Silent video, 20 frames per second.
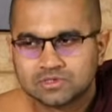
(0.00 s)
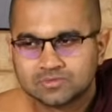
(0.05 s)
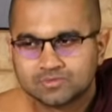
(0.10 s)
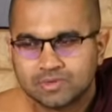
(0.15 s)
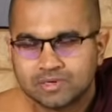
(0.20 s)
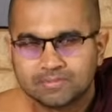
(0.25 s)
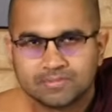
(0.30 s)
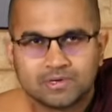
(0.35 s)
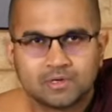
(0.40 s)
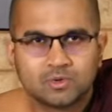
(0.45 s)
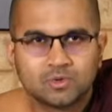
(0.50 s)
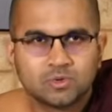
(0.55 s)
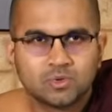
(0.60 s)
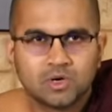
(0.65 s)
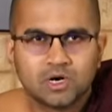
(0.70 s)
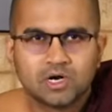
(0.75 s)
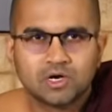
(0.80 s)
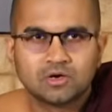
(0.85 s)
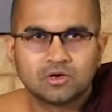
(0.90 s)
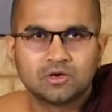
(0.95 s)
people who
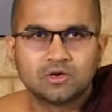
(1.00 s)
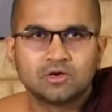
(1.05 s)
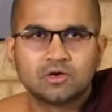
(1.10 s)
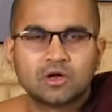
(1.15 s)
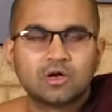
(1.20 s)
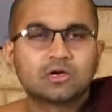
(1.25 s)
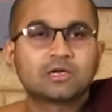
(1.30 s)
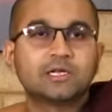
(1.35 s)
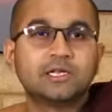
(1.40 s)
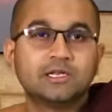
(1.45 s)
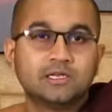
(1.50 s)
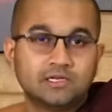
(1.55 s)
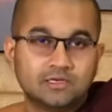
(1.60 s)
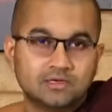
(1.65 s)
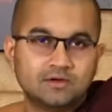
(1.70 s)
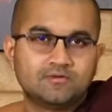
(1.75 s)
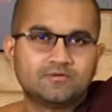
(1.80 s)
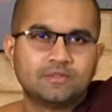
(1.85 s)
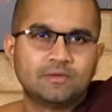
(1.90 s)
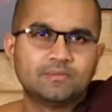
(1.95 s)
are not in need
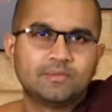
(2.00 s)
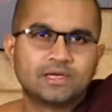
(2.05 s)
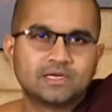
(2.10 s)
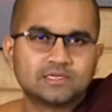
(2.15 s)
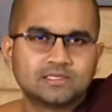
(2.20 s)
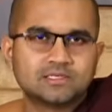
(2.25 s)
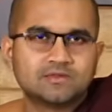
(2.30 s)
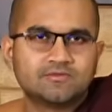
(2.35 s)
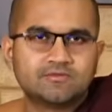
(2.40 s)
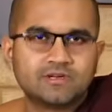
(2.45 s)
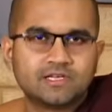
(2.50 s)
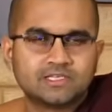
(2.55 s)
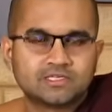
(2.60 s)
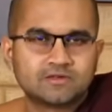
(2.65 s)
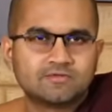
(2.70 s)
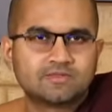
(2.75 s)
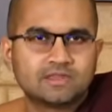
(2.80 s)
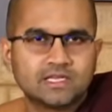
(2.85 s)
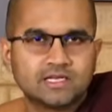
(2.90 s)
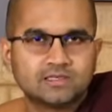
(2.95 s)
of them, because it's a waste
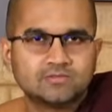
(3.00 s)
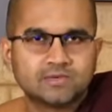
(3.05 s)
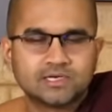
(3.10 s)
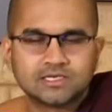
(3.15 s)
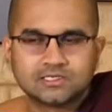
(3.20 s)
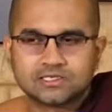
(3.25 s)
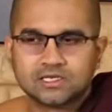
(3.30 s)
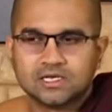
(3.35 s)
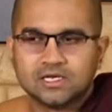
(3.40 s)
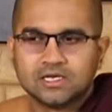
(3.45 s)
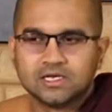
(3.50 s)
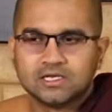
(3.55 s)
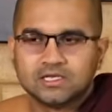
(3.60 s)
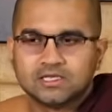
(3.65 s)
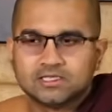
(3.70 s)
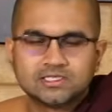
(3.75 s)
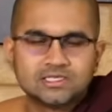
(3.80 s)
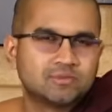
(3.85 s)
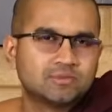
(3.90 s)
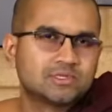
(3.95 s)
of things, because
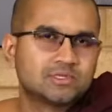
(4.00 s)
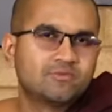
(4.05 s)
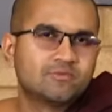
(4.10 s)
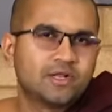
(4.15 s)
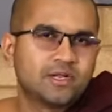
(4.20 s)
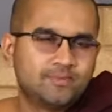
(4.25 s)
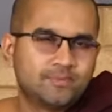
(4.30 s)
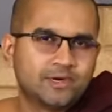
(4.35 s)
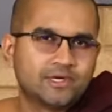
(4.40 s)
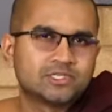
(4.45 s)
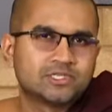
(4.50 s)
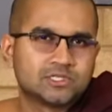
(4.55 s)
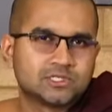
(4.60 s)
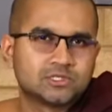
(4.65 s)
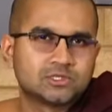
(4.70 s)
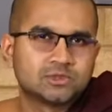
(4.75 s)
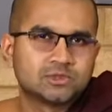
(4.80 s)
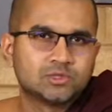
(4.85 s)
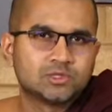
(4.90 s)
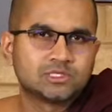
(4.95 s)
it's something very precious
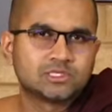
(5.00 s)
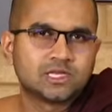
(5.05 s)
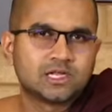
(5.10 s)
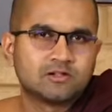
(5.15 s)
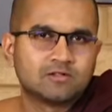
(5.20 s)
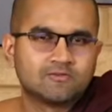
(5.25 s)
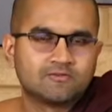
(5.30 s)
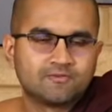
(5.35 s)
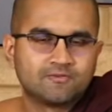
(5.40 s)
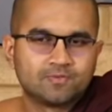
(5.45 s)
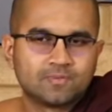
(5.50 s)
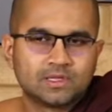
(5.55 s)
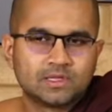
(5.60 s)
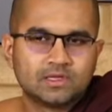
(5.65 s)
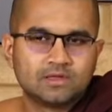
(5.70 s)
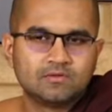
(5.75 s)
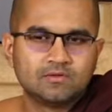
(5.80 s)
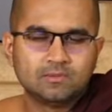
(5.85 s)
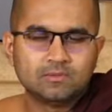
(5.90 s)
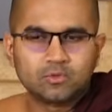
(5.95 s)
to yourself.
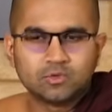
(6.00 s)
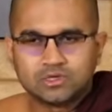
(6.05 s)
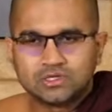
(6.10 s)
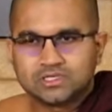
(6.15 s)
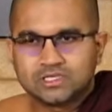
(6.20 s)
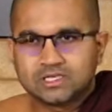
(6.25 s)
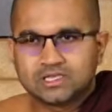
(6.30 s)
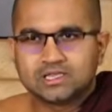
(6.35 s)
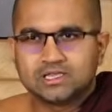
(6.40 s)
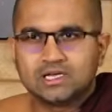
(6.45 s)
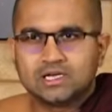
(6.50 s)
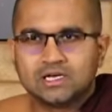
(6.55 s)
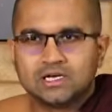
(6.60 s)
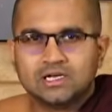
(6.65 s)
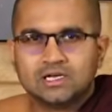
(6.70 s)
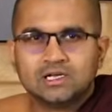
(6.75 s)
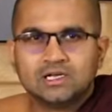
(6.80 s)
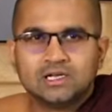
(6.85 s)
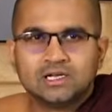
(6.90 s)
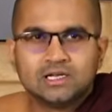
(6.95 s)
Even
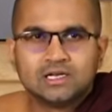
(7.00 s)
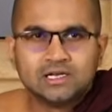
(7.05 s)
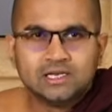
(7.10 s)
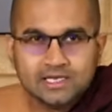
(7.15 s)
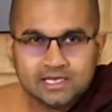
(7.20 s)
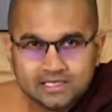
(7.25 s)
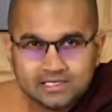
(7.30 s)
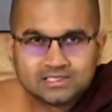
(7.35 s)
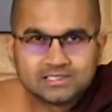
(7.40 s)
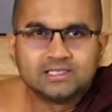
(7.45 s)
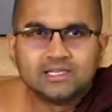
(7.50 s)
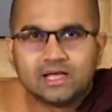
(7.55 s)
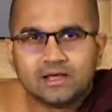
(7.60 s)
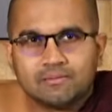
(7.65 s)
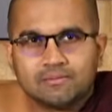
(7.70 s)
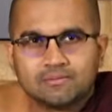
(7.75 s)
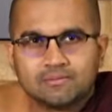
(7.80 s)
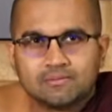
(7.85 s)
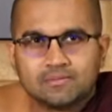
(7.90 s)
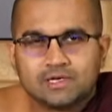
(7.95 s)
Bodhisattva needs
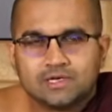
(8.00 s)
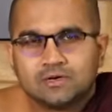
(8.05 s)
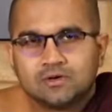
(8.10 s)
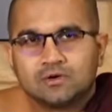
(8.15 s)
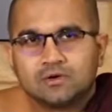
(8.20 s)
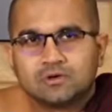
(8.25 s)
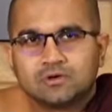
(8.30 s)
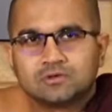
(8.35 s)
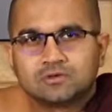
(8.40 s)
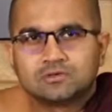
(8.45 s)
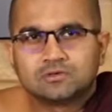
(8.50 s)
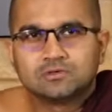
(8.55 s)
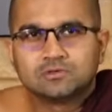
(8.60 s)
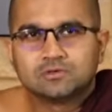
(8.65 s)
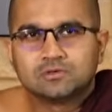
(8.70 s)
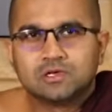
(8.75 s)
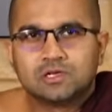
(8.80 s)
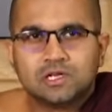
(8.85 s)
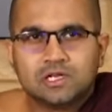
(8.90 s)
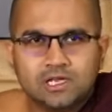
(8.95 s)
them in order to
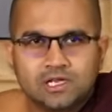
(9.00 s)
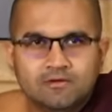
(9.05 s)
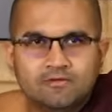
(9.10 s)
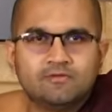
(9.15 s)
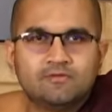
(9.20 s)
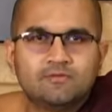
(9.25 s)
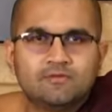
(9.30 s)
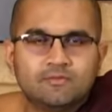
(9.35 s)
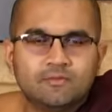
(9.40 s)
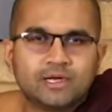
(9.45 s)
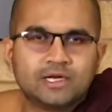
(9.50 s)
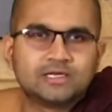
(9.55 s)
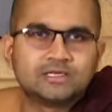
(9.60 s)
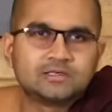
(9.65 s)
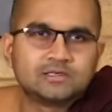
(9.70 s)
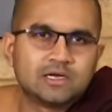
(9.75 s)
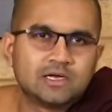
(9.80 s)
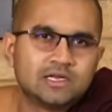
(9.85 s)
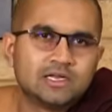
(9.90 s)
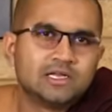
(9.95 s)
live,
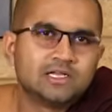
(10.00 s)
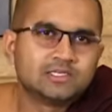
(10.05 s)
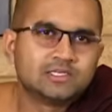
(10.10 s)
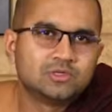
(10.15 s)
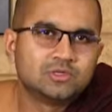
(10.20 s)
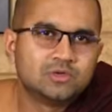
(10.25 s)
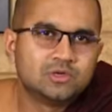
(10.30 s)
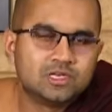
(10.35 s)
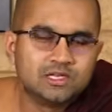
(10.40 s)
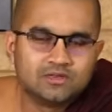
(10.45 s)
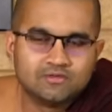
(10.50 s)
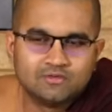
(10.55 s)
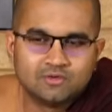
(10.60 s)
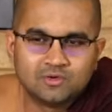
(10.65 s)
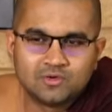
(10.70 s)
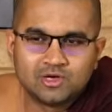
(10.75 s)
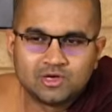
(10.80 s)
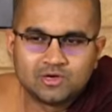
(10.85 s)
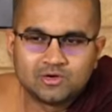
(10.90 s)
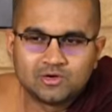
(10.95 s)
because unless you live,
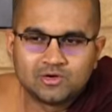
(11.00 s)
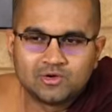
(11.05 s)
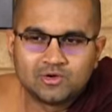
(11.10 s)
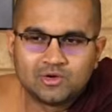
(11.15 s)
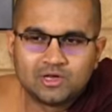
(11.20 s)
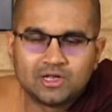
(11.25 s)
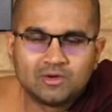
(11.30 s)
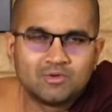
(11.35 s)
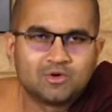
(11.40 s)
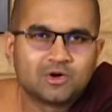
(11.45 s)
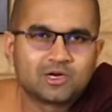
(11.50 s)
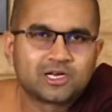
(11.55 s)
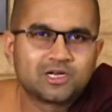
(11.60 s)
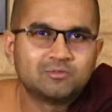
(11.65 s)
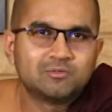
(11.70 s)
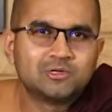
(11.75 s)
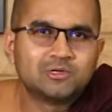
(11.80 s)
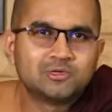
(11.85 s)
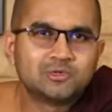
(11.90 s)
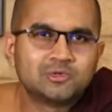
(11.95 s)
you are not
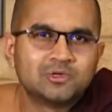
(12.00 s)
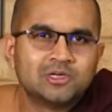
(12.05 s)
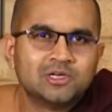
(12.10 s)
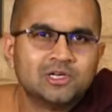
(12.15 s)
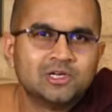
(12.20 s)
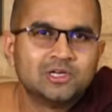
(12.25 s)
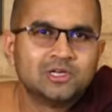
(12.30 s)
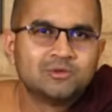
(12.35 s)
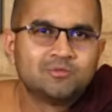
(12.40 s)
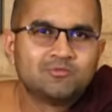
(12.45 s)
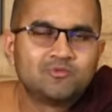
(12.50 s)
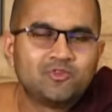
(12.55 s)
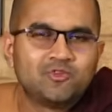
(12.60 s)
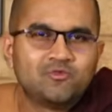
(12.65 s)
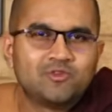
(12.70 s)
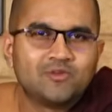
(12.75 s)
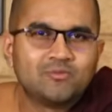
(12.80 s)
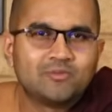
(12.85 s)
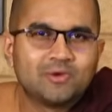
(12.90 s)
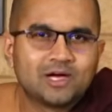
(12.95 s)
able to
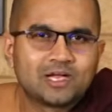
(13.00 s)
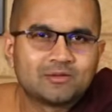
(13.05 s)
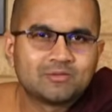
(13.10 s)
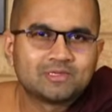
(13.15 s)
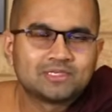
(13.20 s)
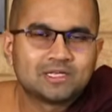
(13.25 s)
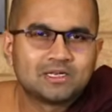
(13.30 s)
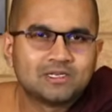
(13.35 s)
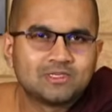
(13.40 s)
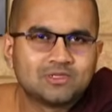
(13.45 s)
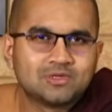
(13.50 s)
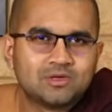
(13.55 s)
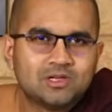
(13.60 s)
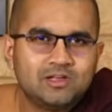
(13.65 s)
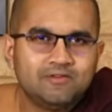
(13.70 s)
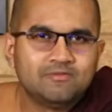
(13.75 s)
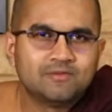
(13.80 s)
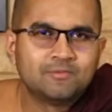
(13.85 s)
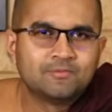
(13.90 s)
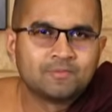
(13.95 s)
fulfill Parami unless you
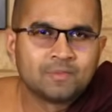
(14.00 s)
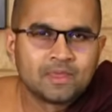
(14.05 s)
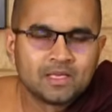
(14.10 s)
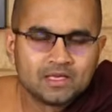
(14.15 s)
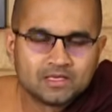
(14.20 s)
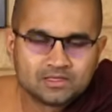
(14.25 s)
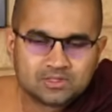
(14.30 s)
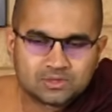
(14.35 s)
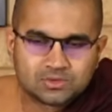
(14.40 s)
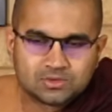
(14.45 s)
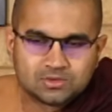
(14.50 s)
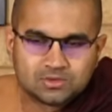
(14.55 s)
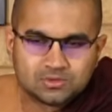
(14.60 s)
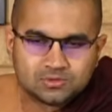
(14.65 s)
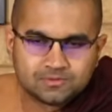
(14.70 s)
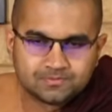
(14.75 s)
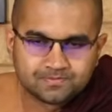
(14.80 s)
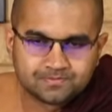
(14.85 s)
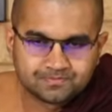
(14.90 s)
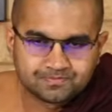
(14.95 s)
live.
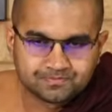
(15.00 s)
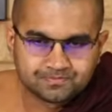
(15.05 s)
So